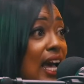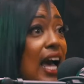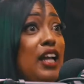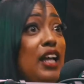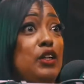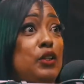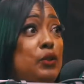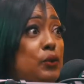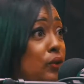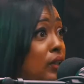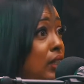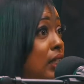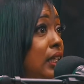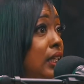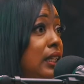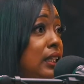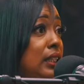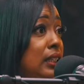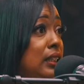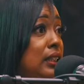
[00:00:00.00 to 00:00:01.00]
I knew
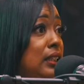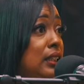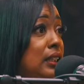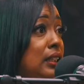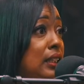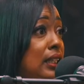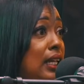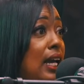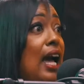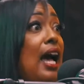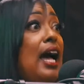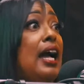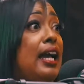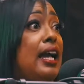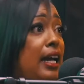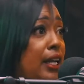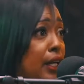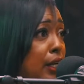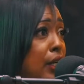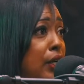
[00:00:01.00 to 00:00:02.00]
then I
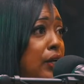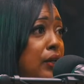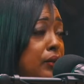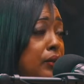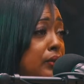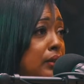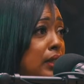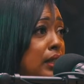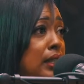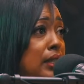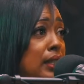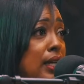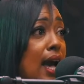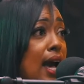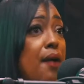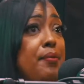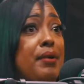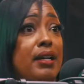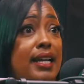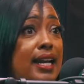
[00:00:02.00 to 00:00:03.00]
got to go.
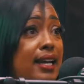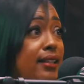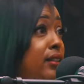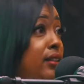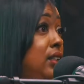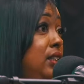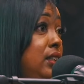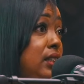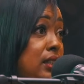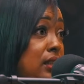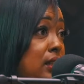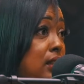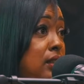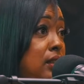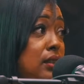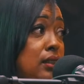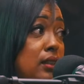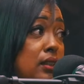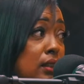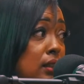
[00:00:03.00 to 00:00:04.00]
I'm going to have to
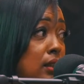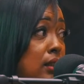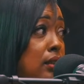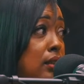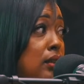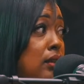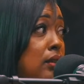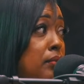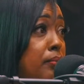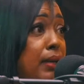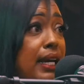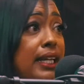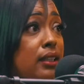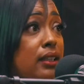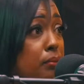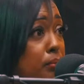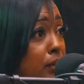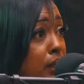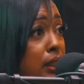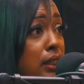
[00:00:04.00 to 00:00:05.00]
just
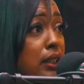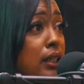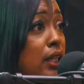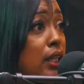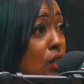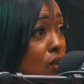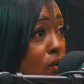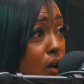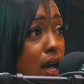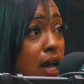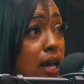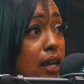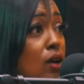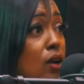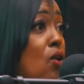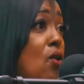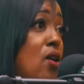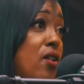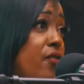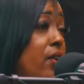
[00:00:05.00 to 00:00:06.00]
bite the bullet and cry
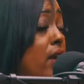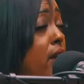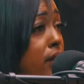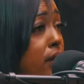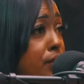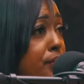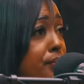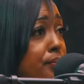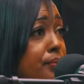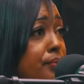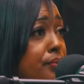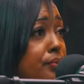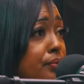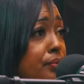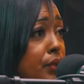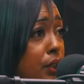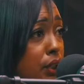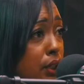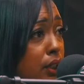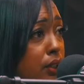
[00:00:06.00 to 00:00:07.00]
and call for help,
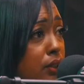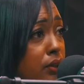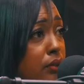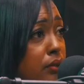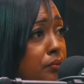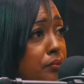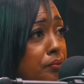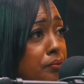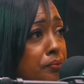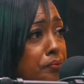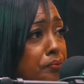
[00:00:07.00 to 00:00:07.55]
you know?